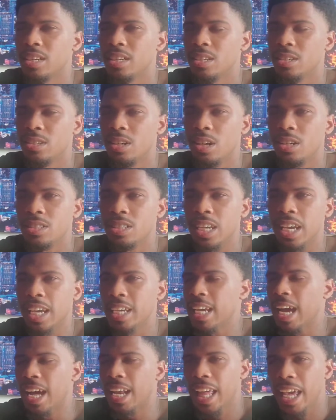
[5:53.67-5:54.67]
You know what I'm saying?
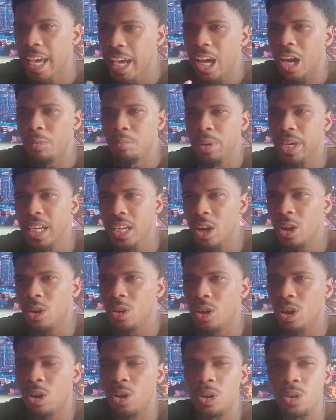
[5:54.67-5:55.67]
And y'all are hell bent
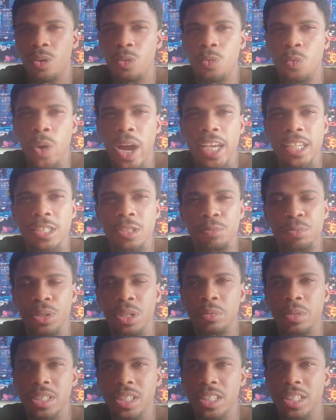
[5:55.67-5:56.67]
on white
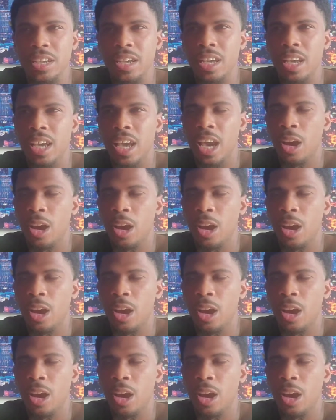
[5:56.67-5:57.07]
supremacy